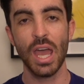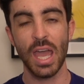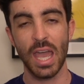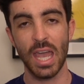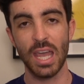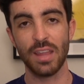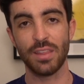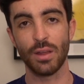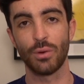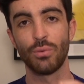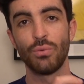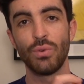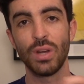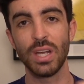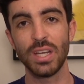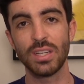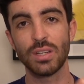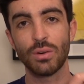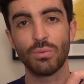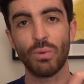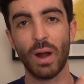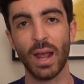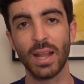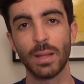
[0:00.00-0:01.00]
either rear
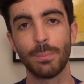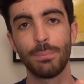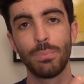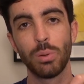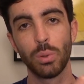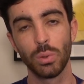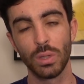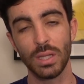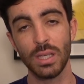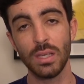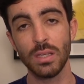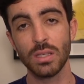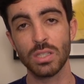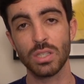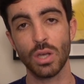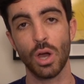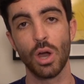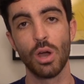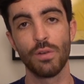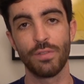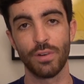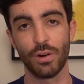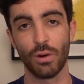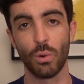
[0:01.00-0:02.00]
derailleur pulleys
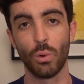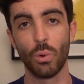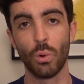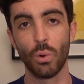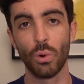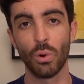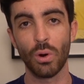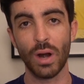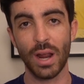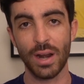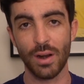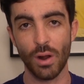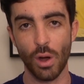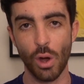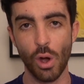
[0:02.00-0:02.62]
or an